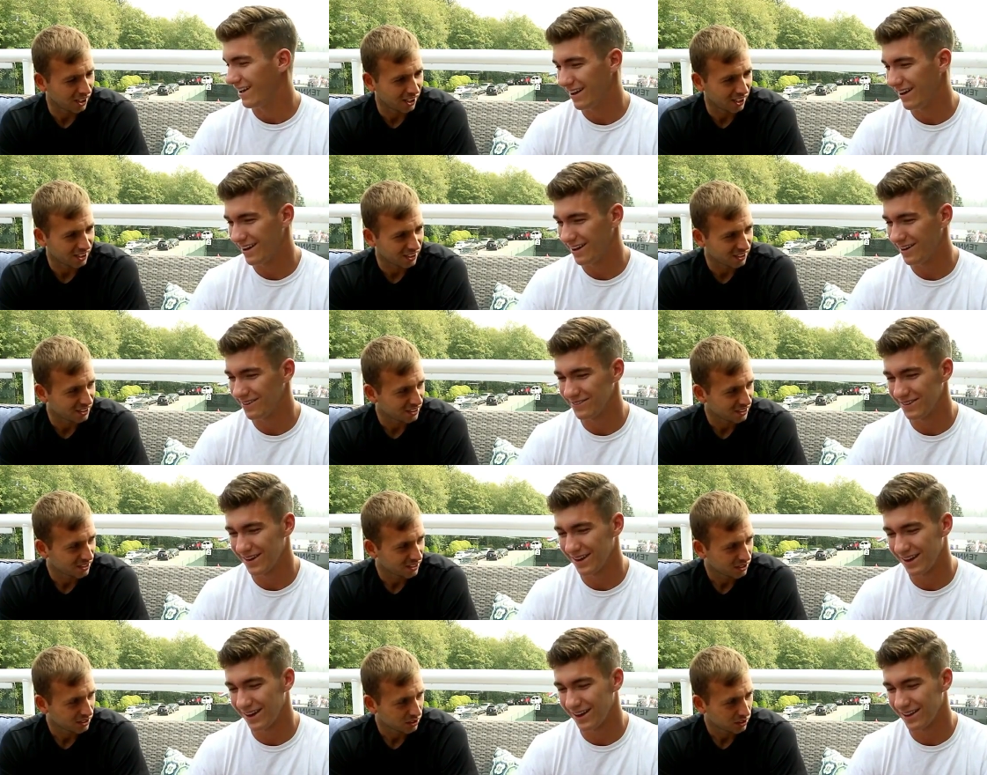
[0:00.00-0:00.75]
Speaker 1: um,
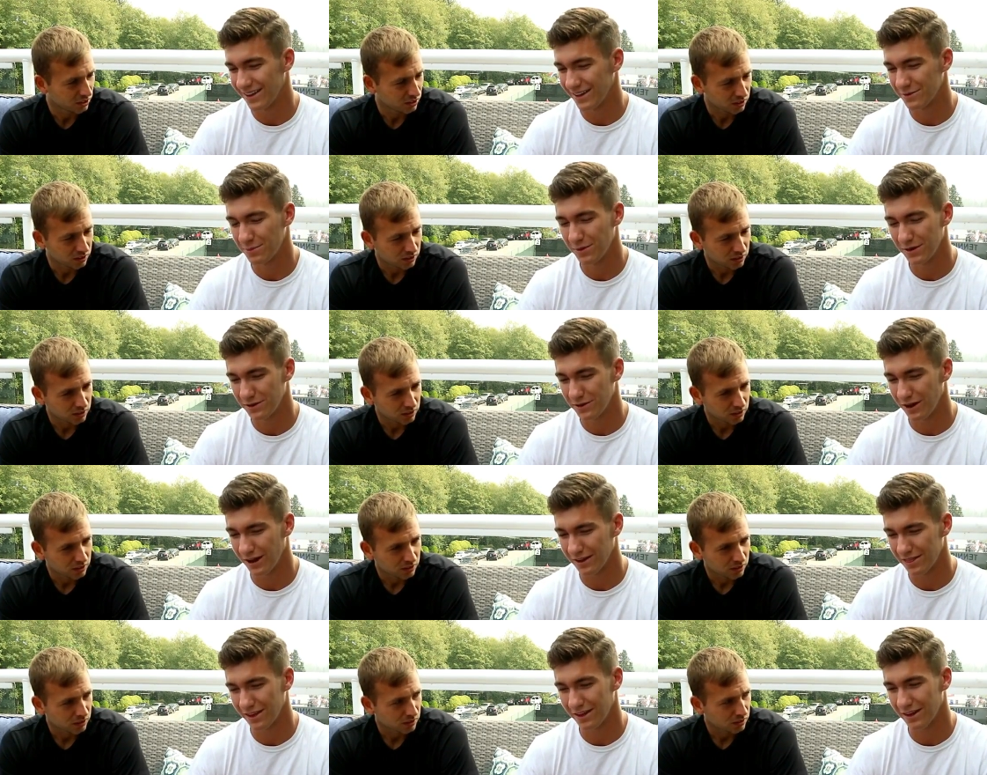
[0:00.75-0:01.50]
uh, that's pretty cool.
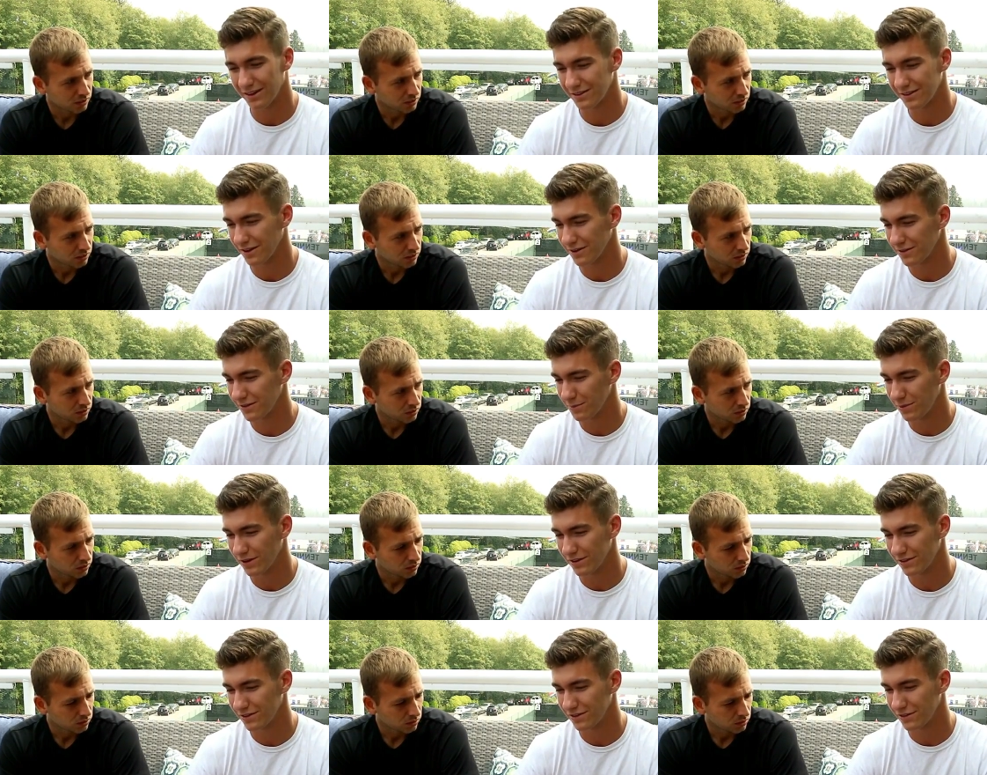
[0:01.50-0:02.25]
I think I saw some
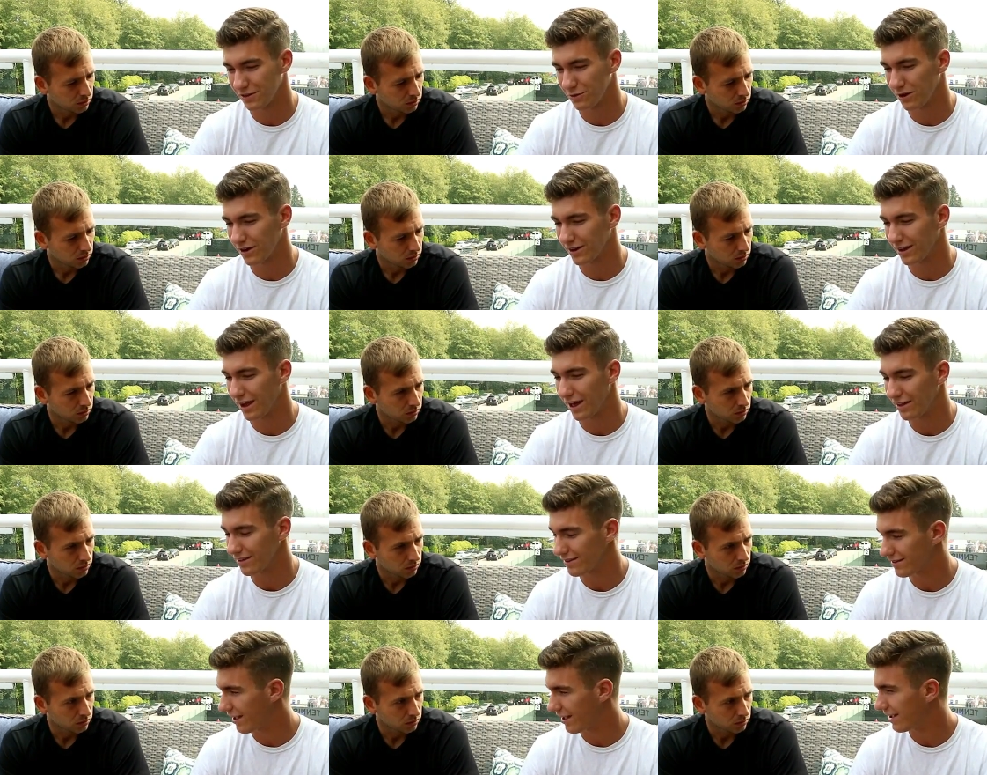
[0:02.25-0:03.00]
pictures of you wearing
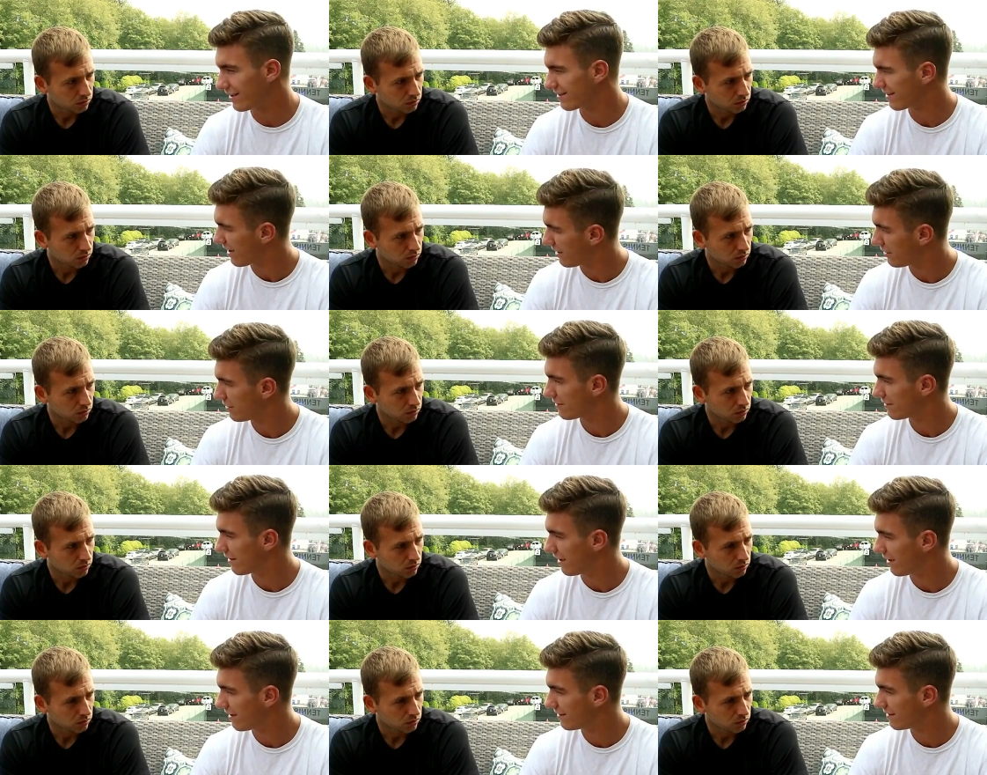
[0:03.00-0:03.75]
LSA. Is that how you
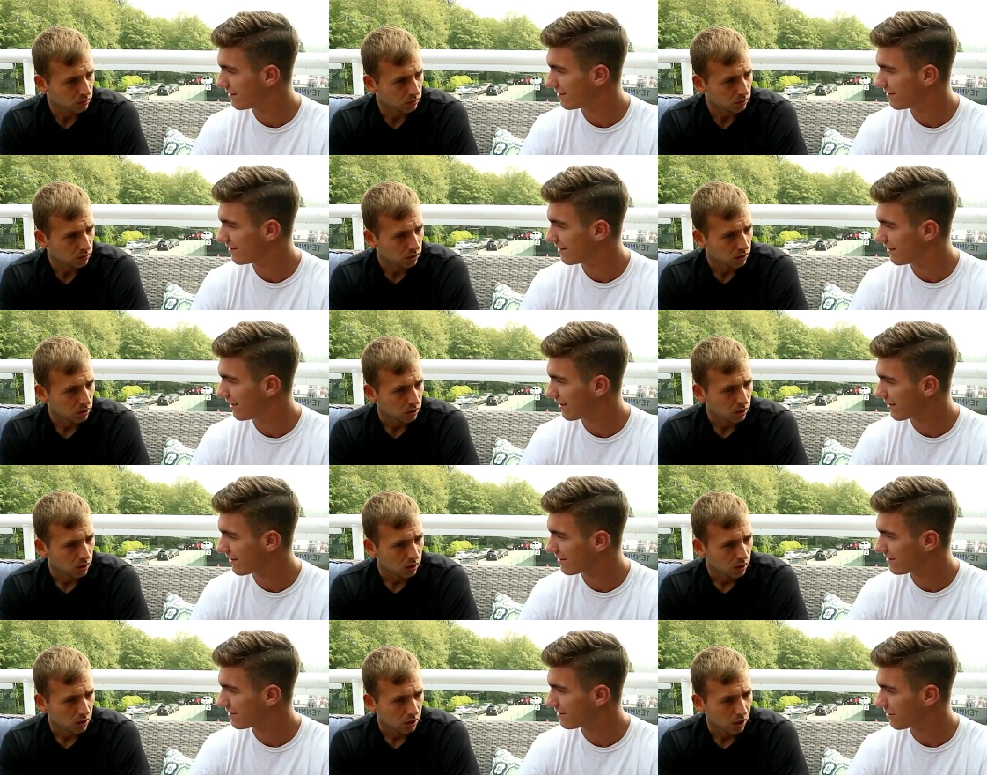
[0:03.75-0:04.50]
say it in
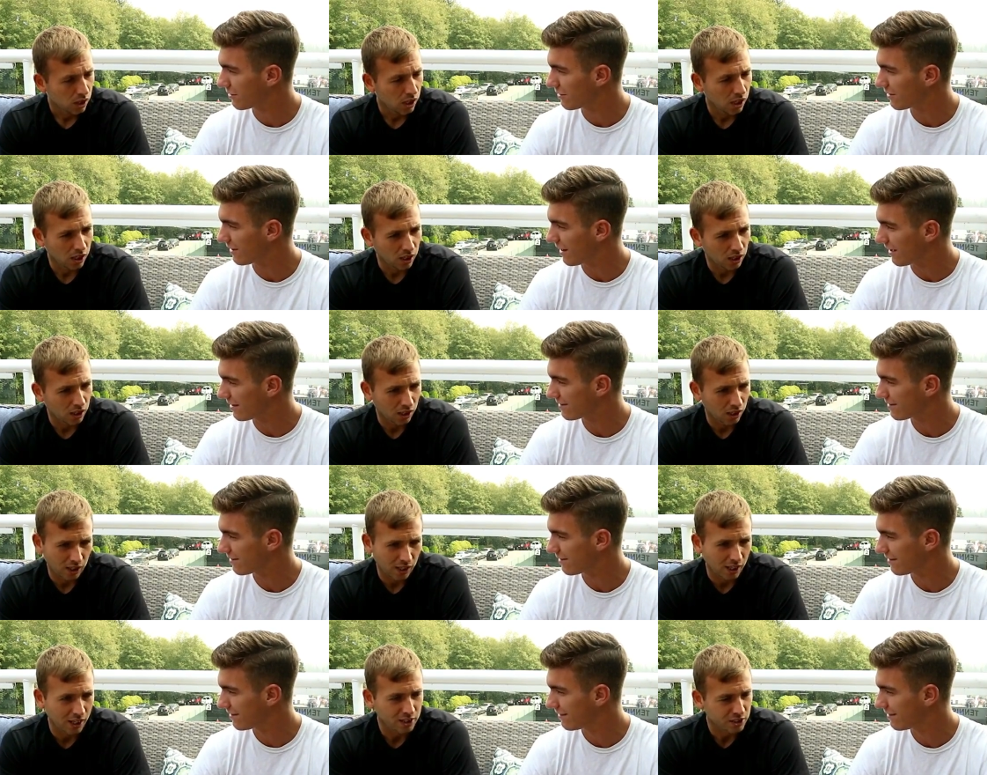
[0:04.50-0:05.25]
England or LS? Uh,
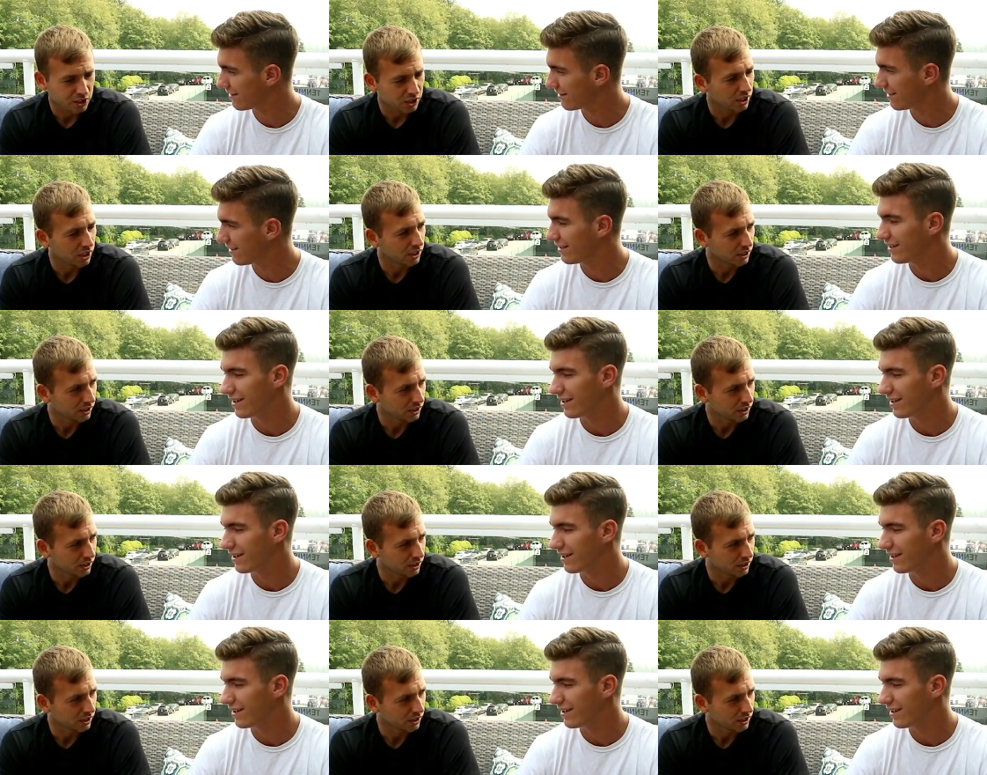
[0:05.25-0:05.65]
LS, yeah.